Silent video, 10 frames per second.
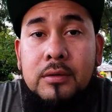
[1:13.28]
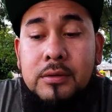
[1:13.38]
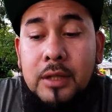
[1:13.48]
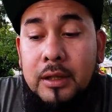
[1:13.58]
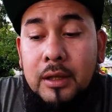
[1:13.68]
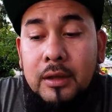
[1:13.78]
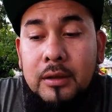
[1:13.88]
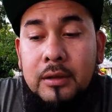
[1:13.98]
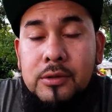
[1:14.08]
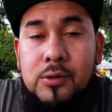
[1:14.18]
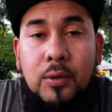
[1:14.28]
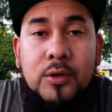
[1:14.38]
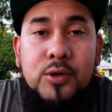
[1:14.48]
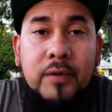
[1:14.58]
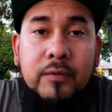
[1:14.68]
dedicated to
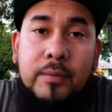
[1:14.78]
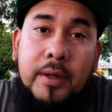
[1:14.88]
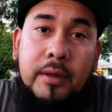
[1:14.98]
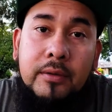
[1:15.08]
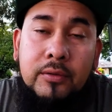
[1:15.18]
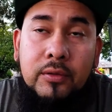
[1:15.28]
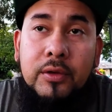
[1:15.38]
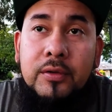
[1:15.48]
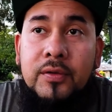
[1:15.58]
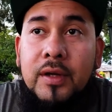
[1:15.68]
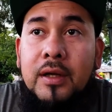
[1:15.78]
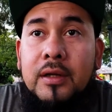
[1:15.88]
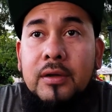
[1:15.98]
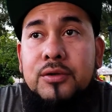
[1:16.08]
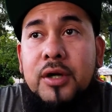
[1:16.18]
our travel bag. So they stay
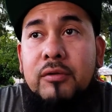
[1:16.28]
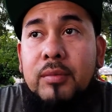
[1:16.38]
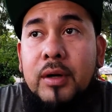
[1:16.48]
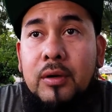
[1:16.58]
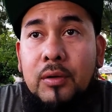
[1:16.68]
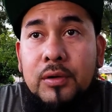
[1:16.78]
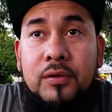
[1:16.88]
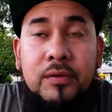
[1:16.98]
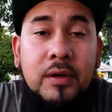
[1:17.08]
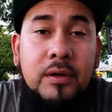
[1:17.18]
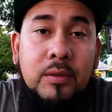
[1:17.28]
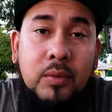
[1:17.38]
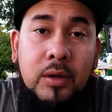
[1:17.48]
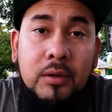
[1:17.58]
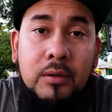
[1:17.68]
in our travel bag or they stay in the
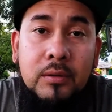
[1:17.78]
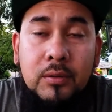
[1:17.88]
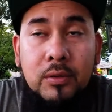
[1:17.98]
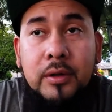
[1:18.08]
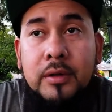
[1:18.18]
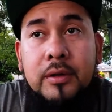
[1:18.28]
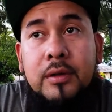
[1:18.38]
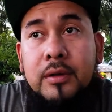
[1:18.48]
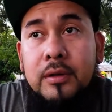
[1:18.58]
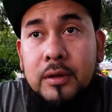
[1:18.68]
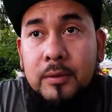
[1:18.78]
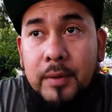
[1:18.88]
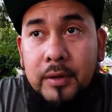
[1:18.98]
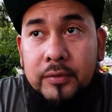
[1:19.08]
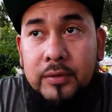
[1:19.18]
Bronco or in the, in the
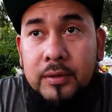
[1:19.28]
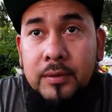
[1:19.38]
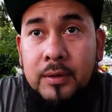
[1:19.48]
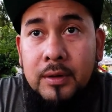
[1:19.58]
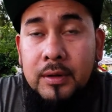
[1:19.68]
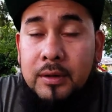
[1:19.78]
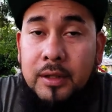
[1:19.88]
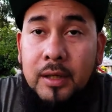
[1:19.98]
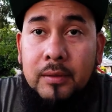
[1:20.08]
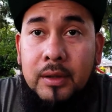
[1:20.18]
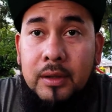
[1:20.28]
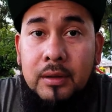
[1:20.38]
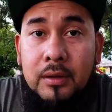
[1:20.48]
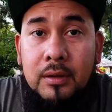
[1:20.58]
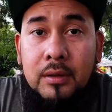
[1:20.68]
Mazda. That way,
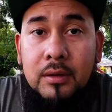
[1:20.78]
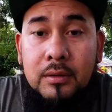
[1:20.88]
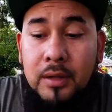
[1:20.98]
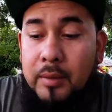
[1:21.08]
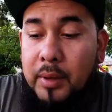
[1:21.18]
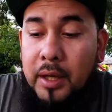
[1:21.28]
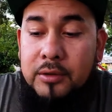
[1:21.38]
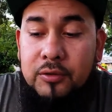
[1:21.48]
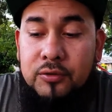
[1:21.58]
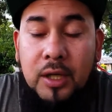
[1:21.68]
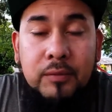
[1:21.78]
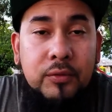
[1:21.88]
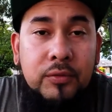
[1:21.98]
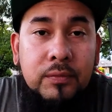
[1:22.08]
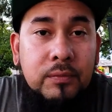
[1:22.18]
that bag just
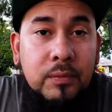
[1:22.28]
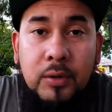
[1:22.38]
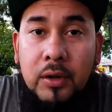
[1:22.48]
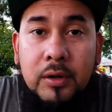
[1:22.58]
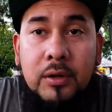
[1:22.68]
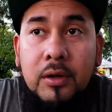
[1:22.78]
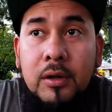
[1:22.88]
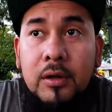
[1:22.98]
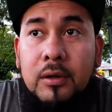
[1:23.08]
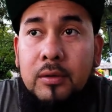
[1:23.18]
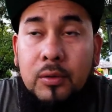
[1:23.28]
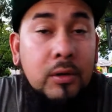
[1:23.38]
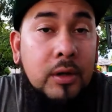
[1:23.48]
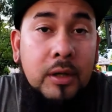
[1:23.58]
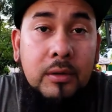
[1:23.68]
travels from car to car
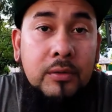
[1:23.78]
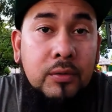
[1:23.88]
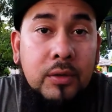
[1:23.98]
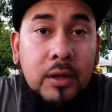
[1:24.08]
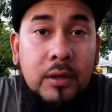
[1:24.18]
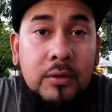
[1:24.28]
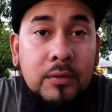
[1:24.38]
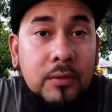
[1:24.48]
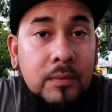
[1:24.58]
or in our suitcase